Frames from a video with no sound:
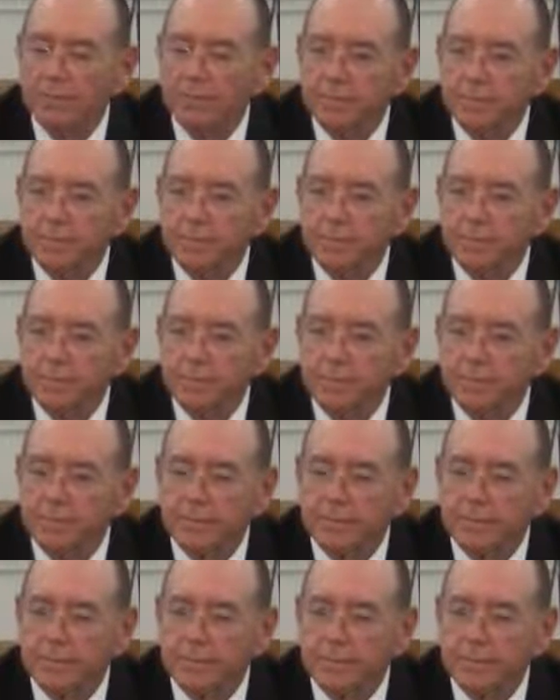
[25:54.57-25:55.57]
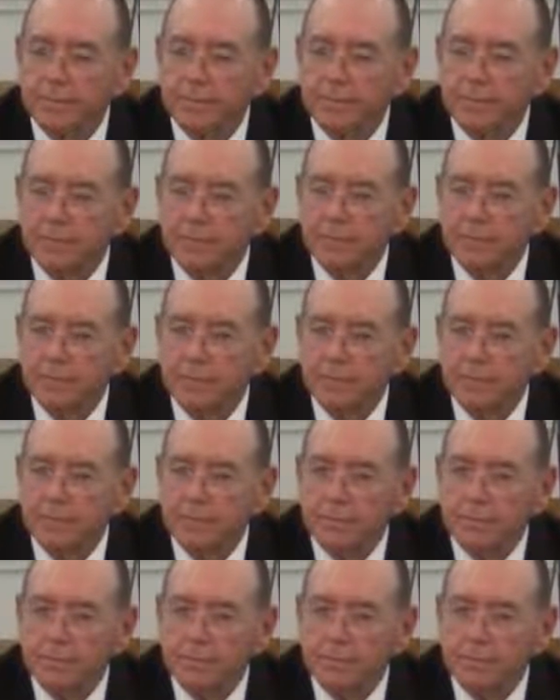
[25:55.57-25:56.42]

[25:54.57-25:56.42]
Nobody speaks.